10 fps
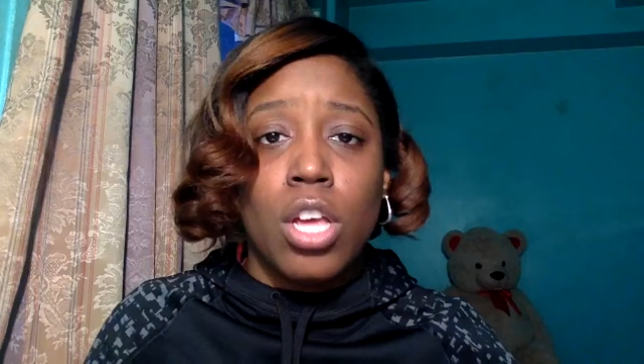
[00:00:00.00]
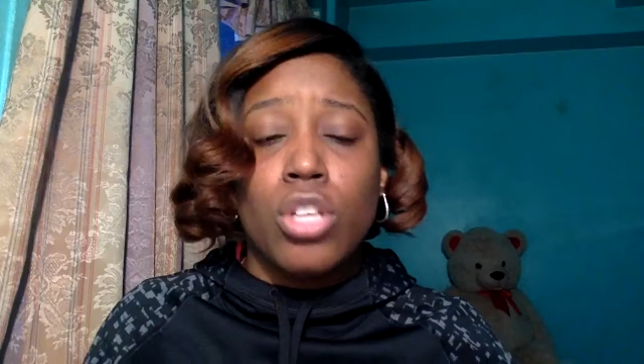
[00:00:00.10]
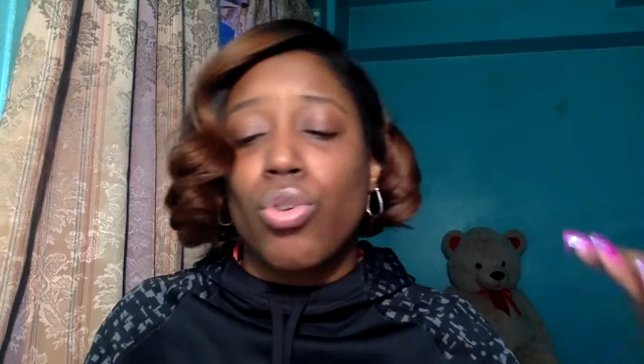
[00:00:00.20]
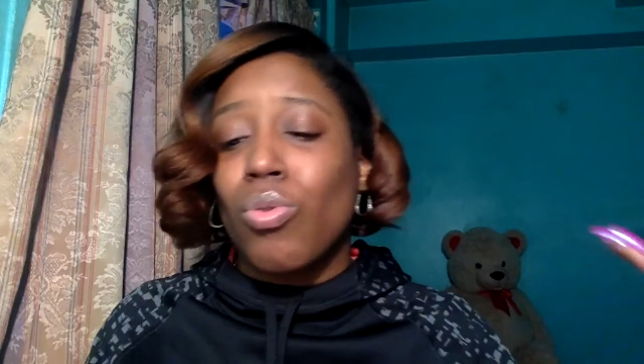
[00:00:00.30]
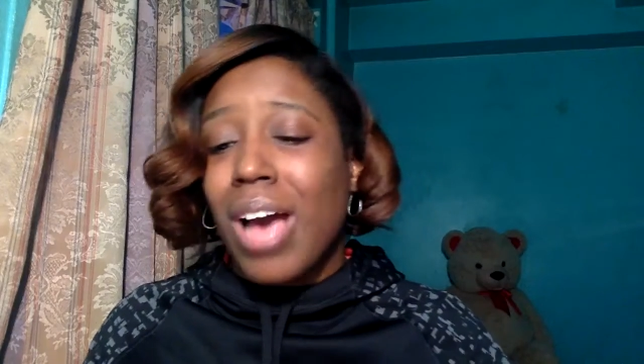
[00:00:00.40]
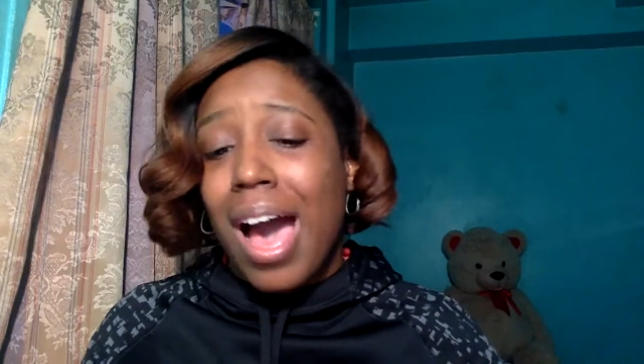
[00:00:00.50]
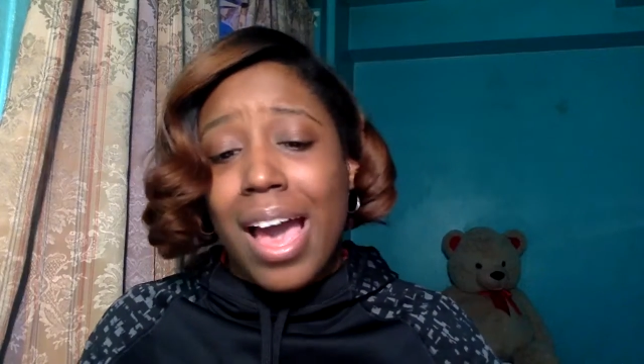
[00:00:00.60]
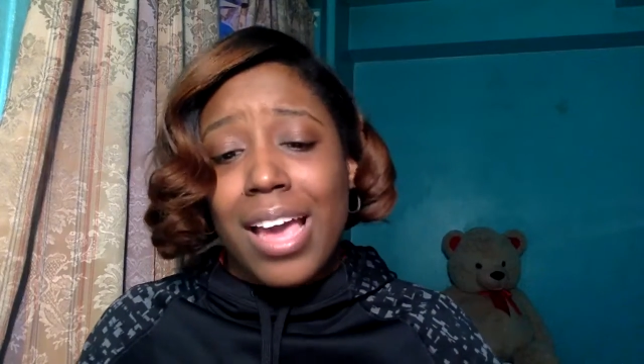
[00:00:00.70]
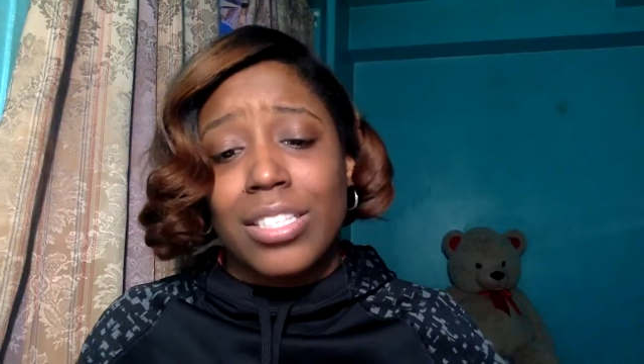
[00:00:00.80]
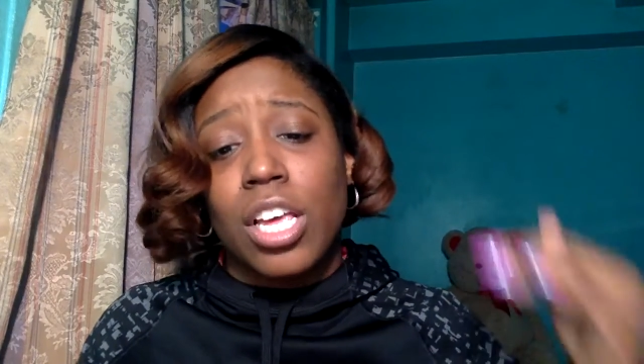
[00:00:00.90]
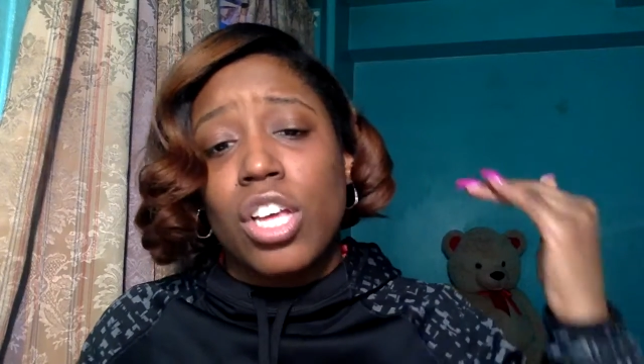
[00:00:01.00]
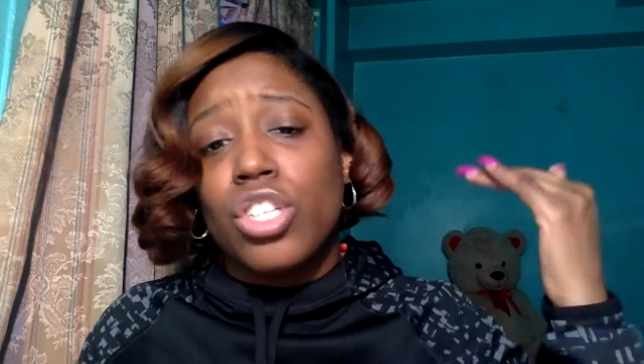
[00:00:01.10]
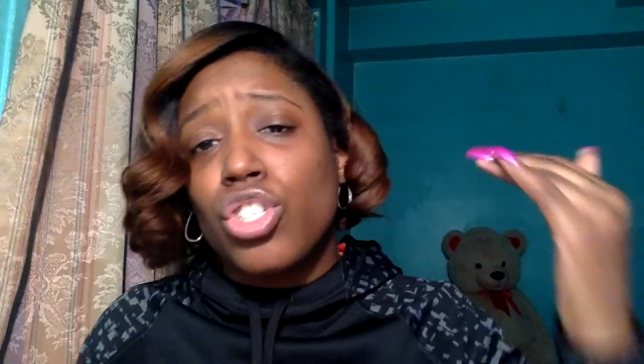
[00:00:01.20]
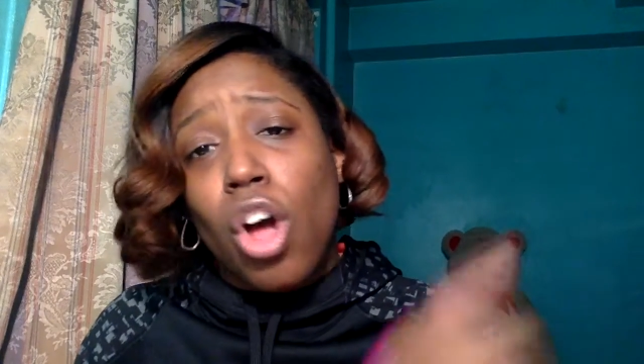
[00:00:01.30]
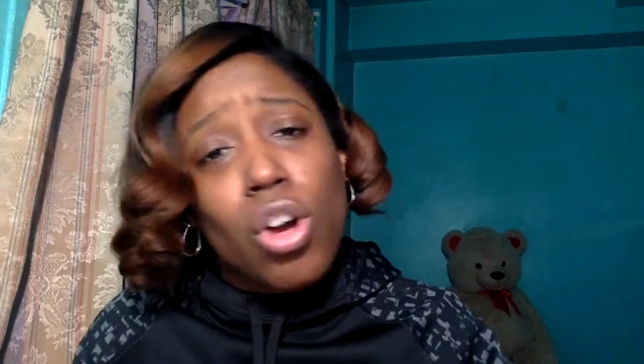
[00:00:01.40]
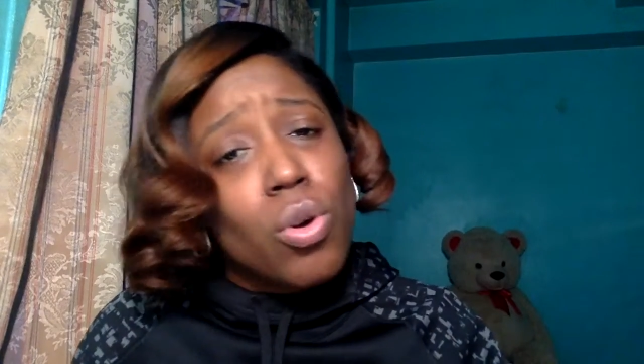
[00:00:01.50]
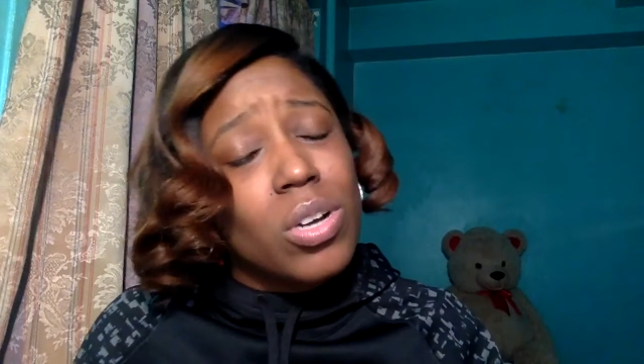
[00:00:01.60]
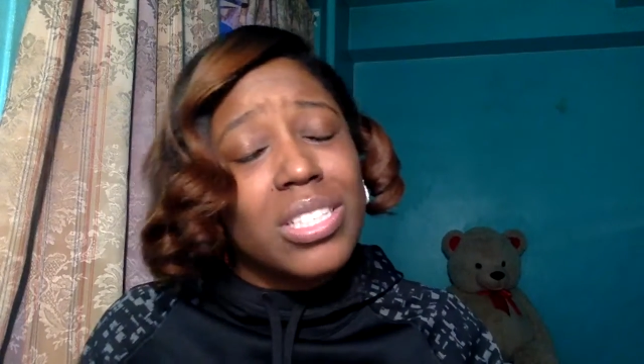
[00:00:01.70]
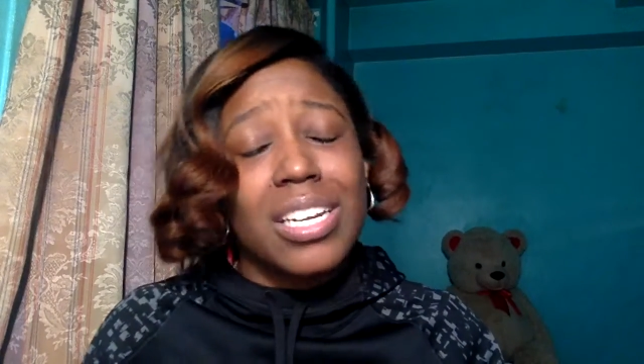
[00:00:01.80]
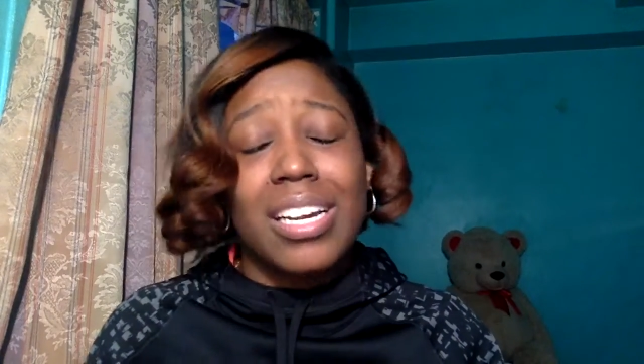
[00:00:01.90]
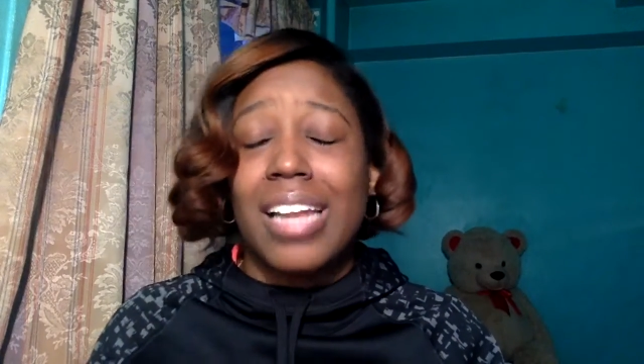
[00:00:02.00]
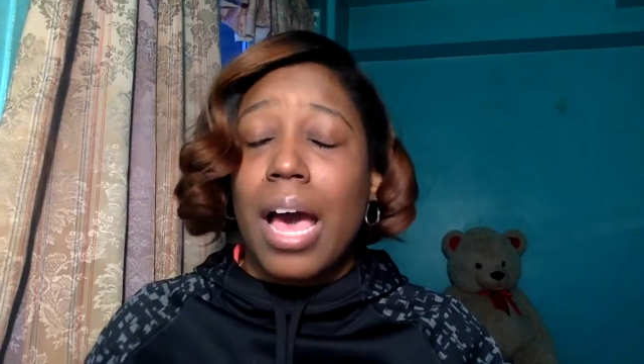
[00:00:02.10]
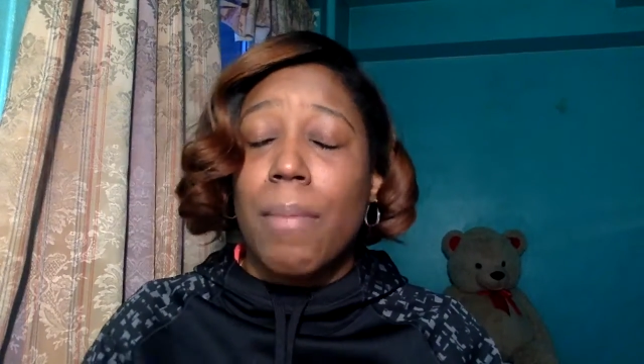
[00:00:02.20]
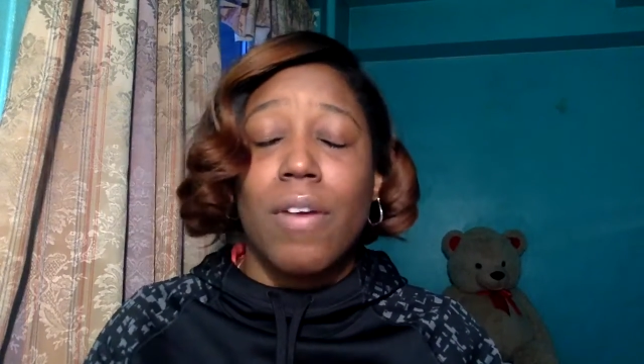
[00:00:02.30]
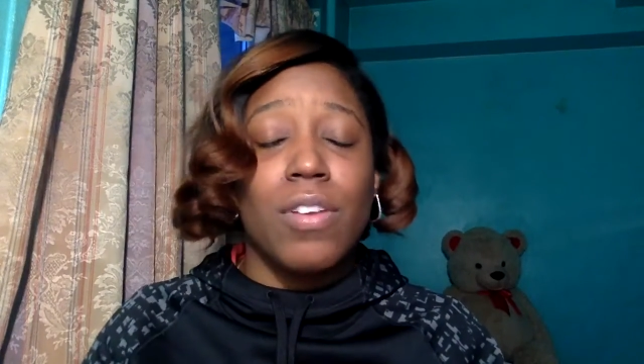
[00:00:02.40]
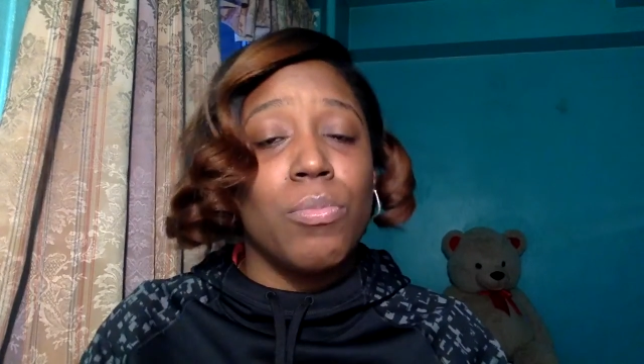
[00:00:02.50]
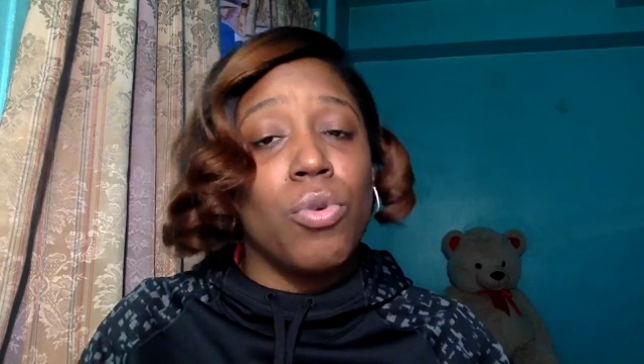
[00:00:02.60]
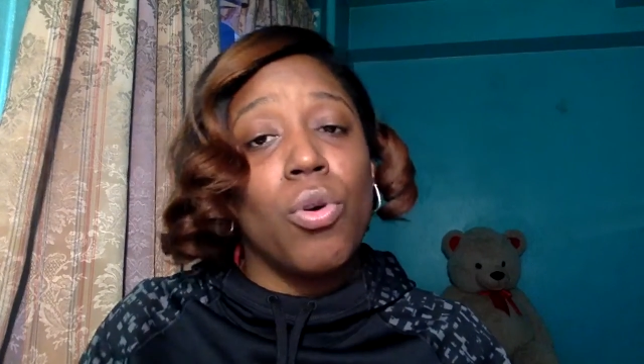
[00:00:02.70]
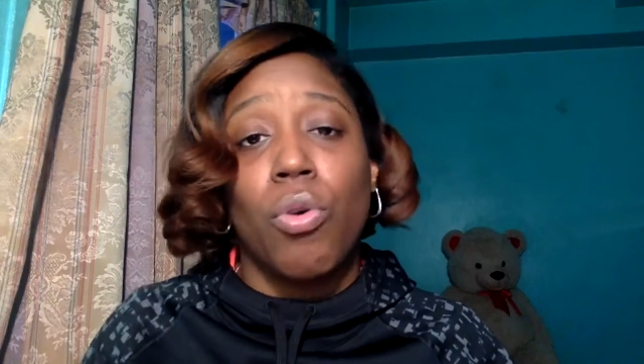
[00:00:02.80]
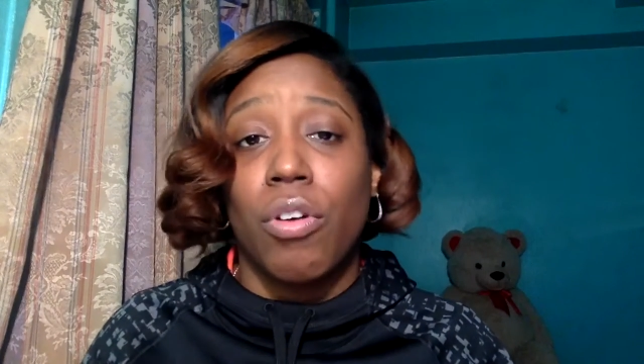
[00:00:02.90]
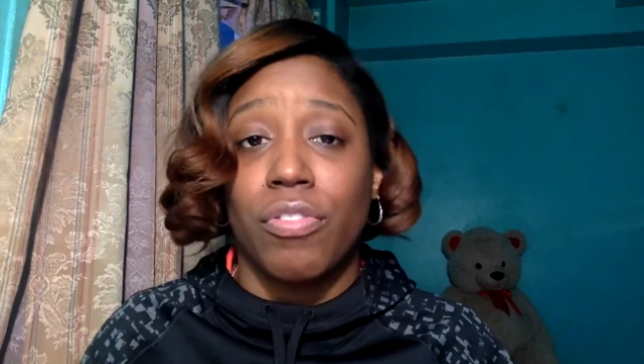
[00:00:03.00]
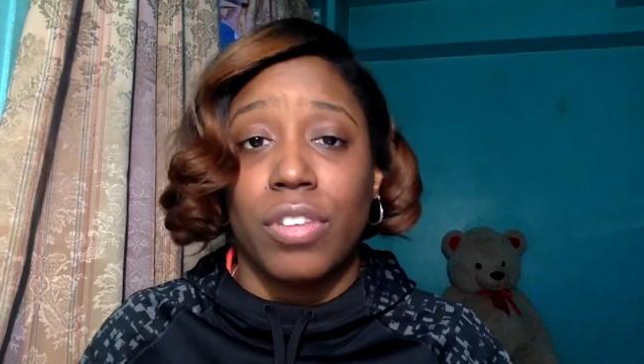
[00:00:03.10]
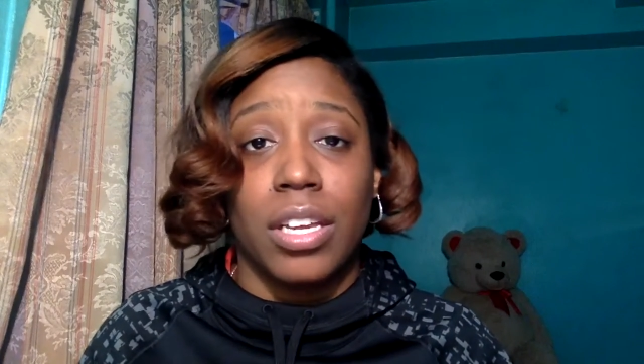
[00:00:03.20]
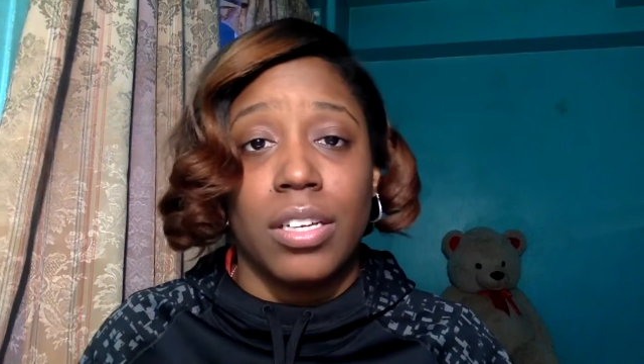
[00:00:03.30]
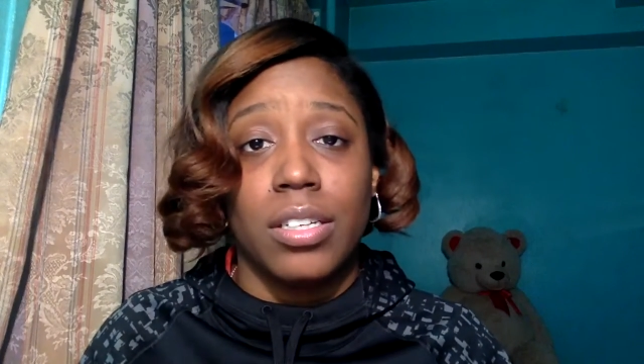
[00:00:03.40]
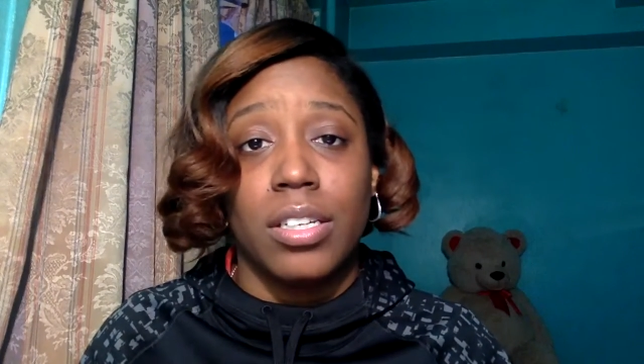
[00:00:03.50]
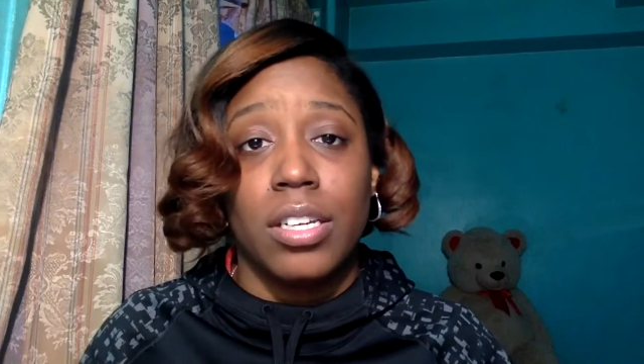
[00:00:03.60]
So guys, start going to the library more often.